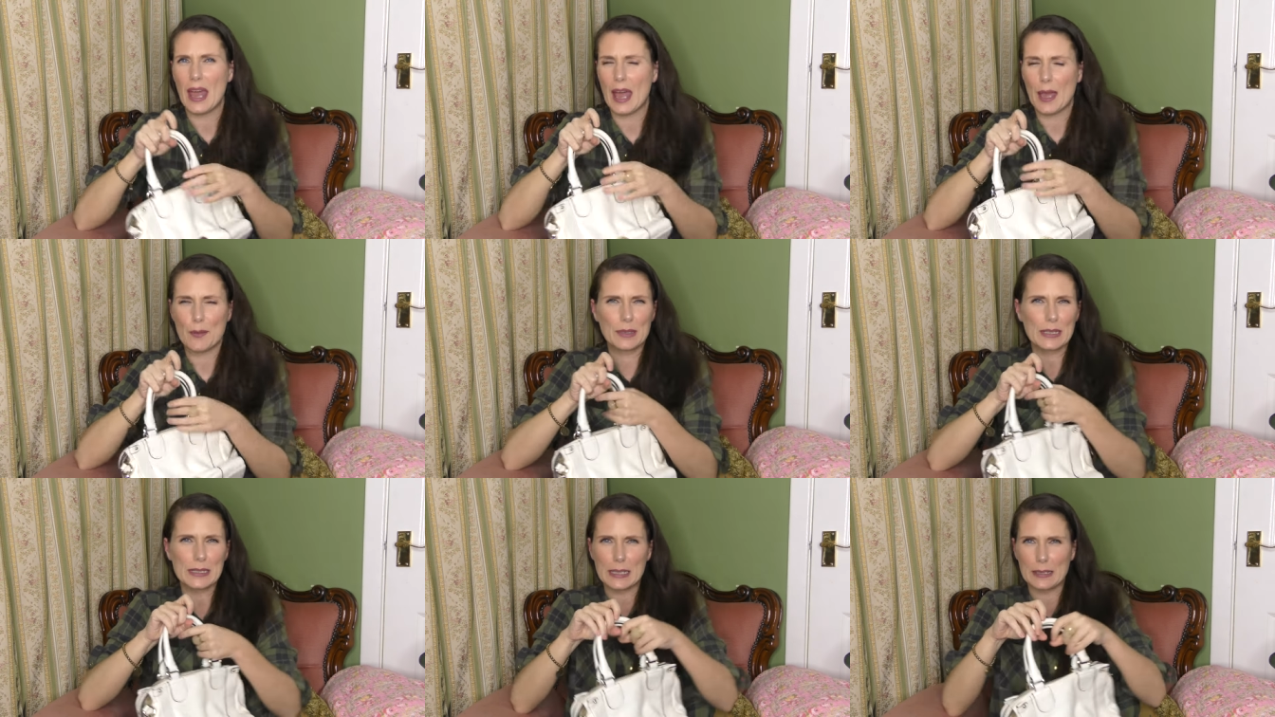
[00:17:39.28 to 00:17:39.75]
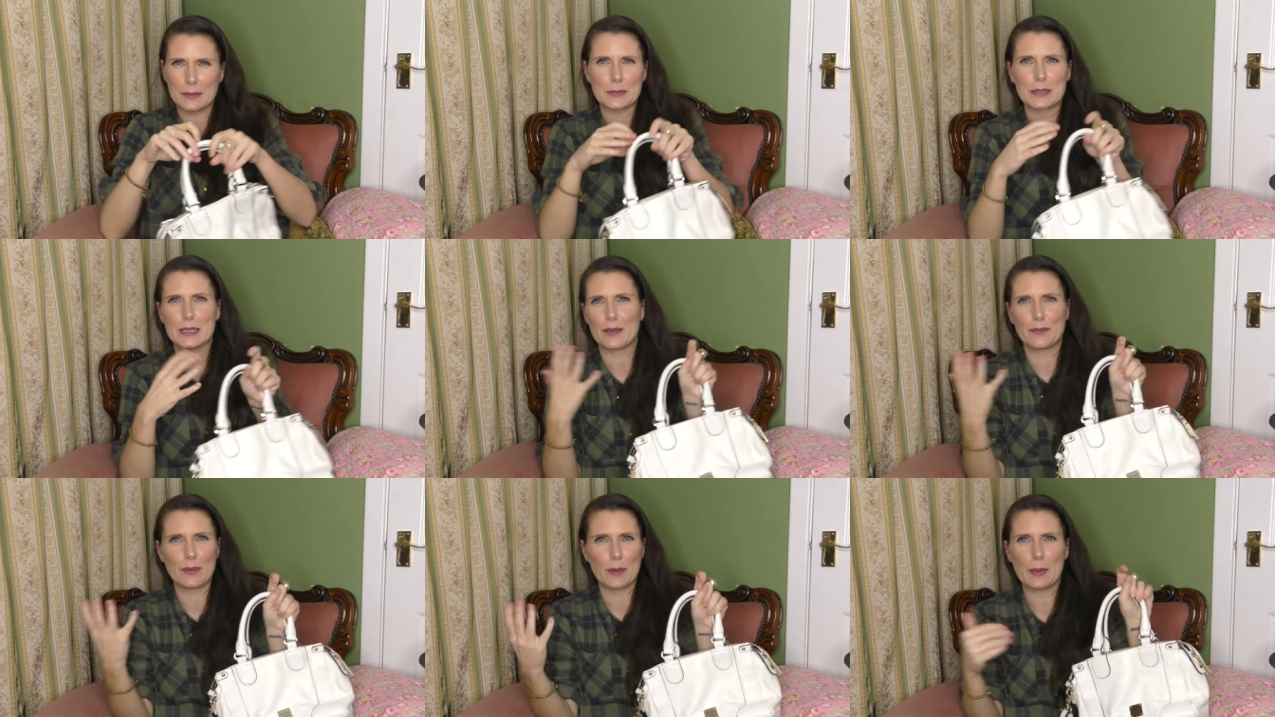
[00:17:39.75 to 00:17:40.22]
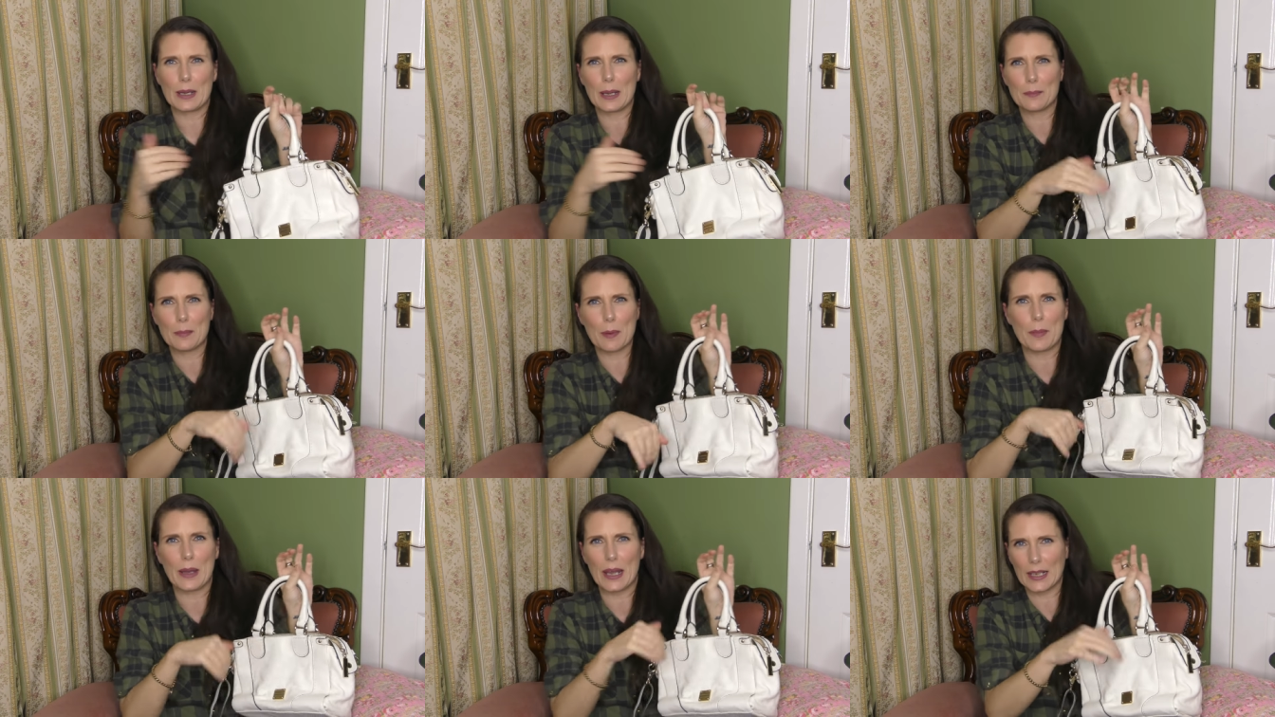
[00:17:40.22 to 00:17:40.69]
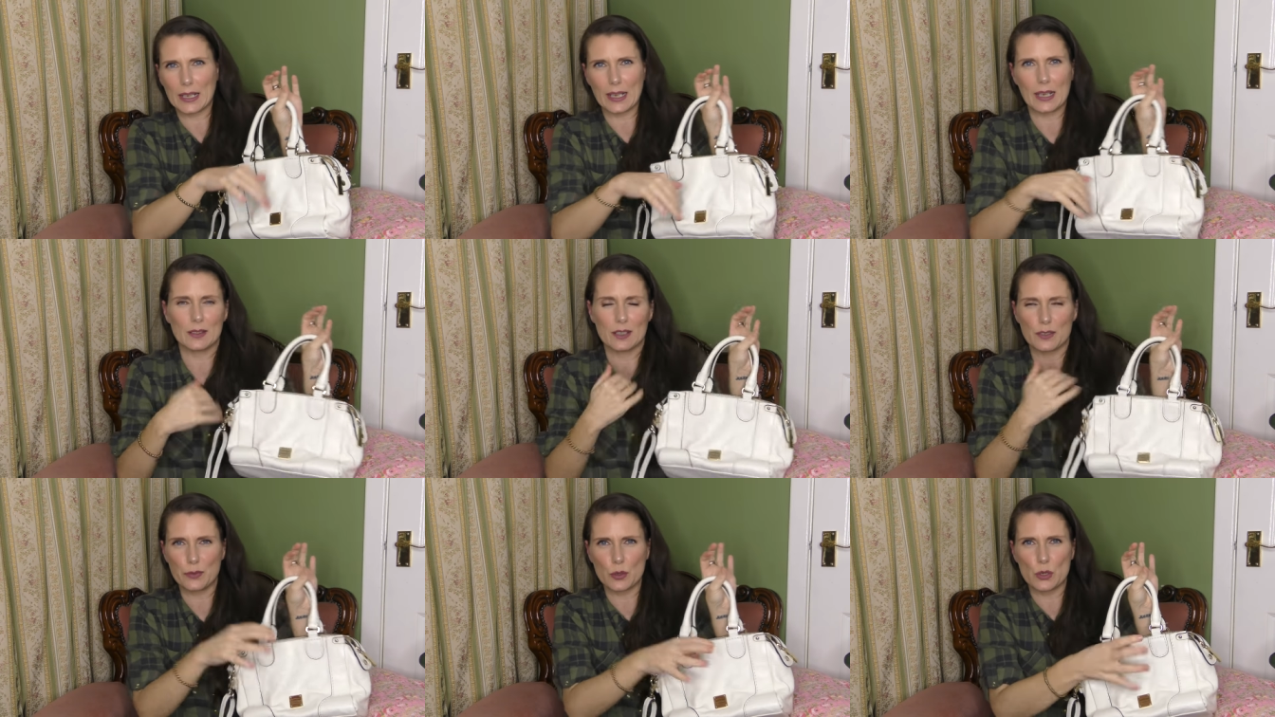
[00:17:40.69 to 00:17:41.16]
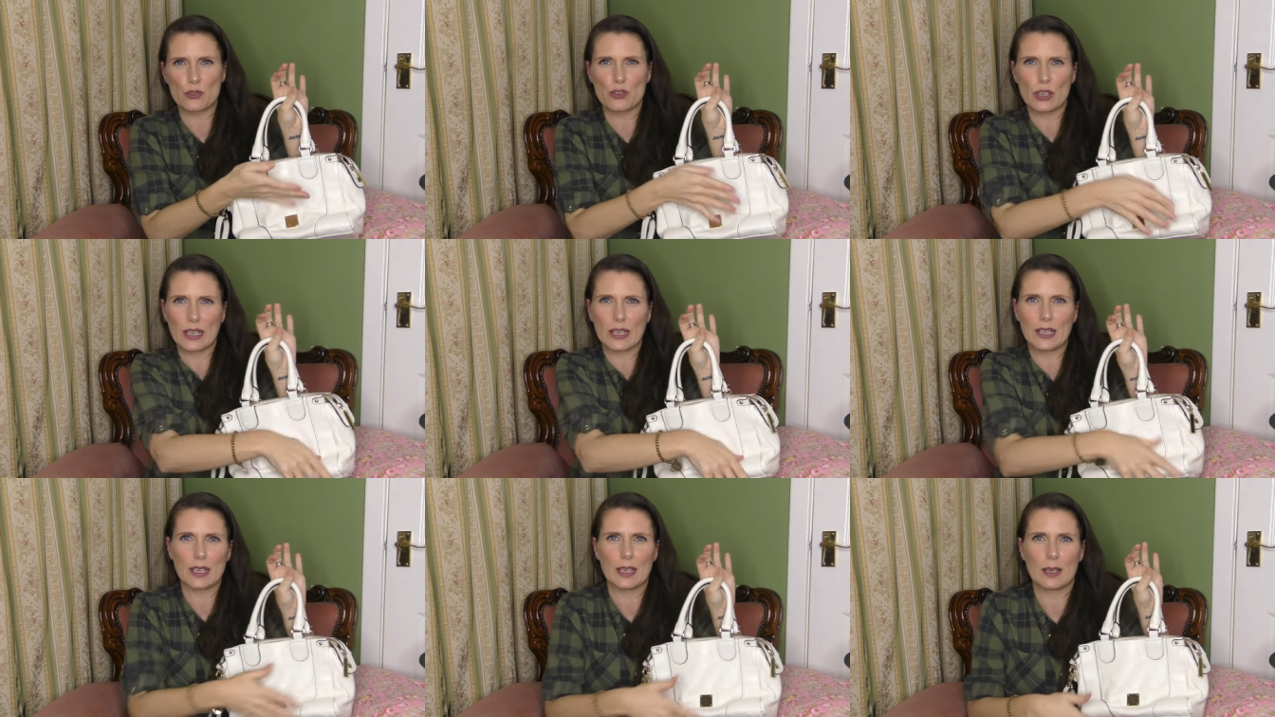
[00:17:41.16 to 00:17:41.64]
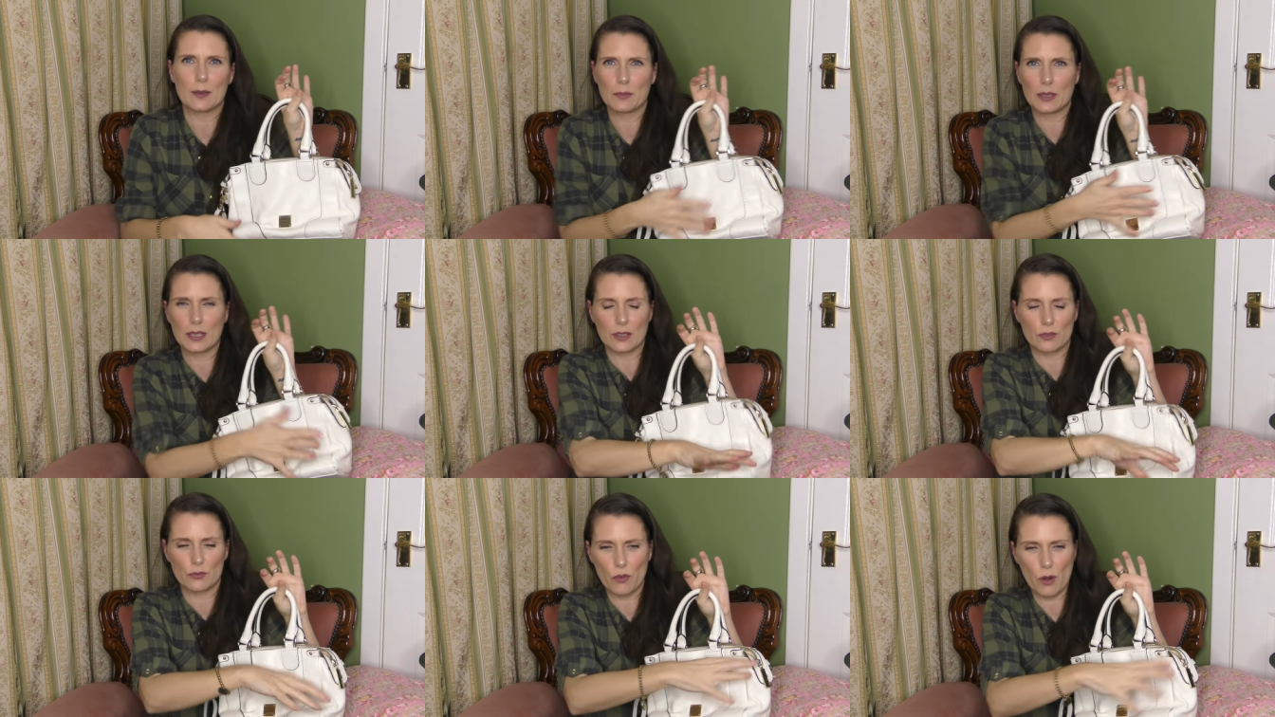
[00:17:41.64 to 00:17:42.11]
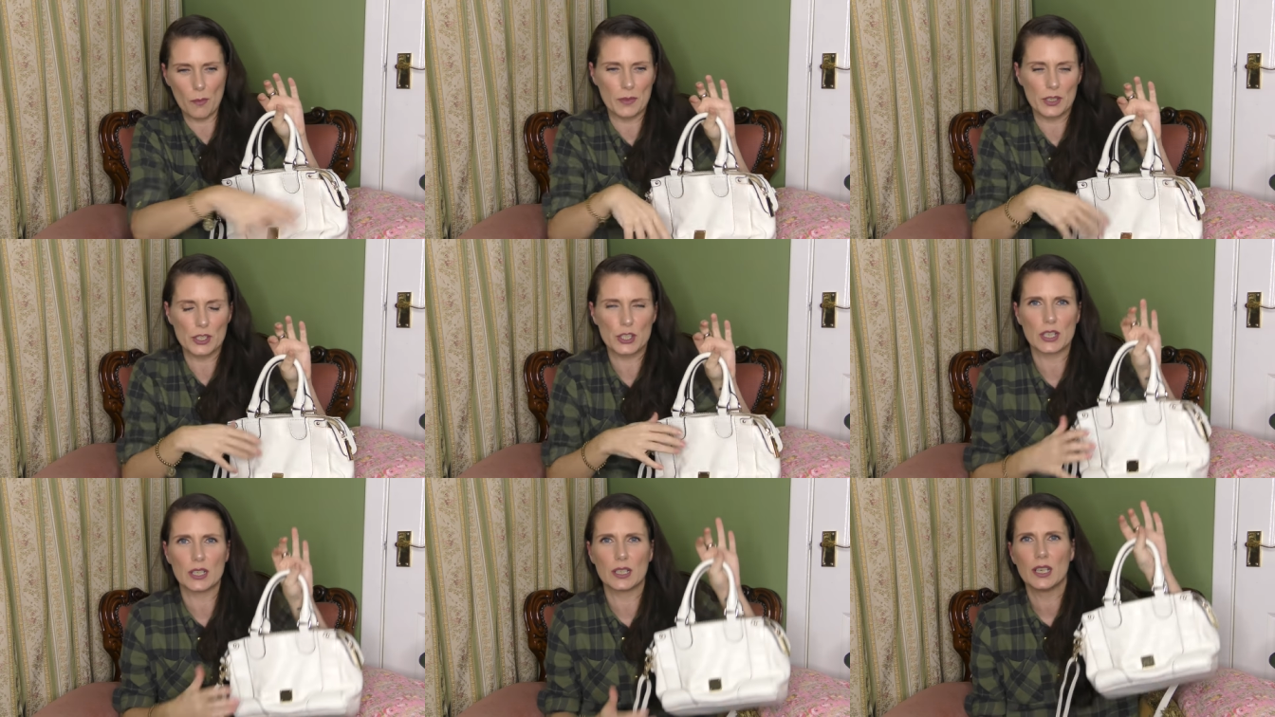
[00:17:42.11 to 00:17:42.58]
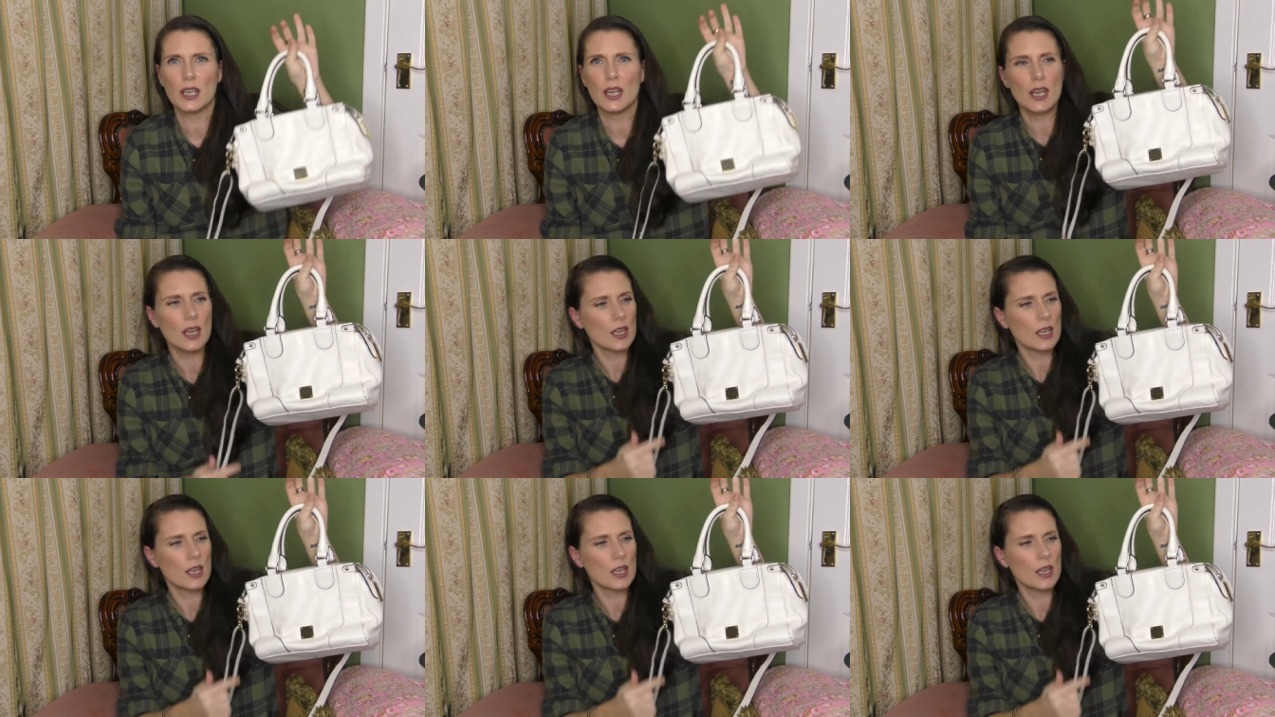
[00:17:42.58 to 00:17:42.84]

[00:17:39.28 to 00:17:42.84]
how many times have I been in my bag and the phone's ringing and I'm like rummaging.